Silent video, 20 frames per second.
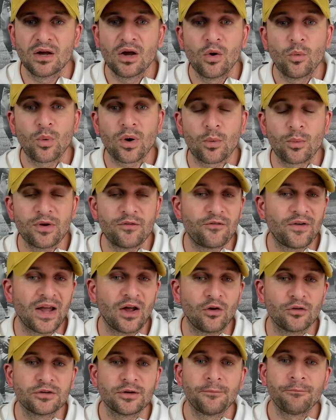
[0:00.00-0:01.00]
Where we
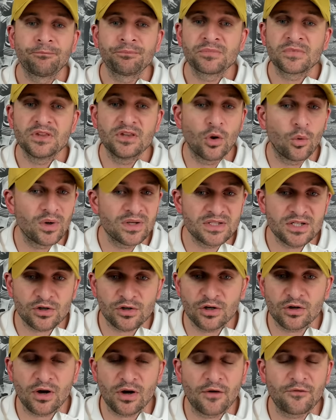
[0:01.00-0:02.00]
failed, no
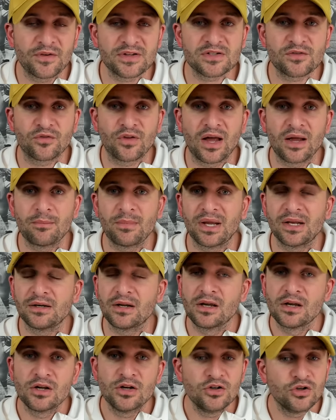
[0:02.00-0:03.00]
interior offensive lineman,
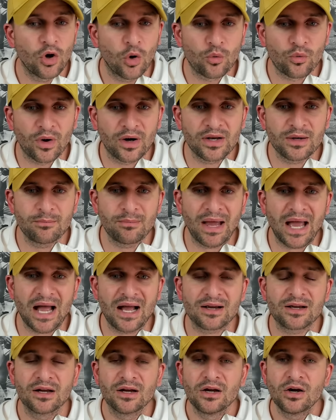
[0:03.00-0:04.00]
no running
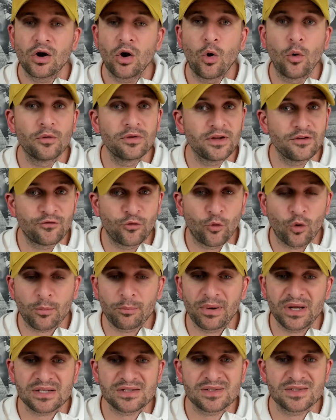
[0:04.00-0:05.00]
back, only 4
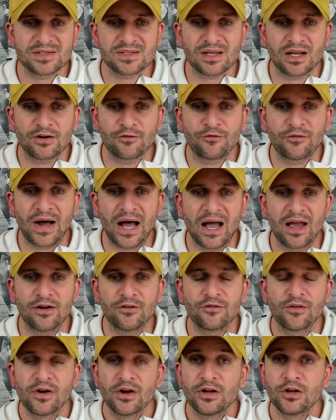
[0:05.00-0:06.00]
picks instead of 5.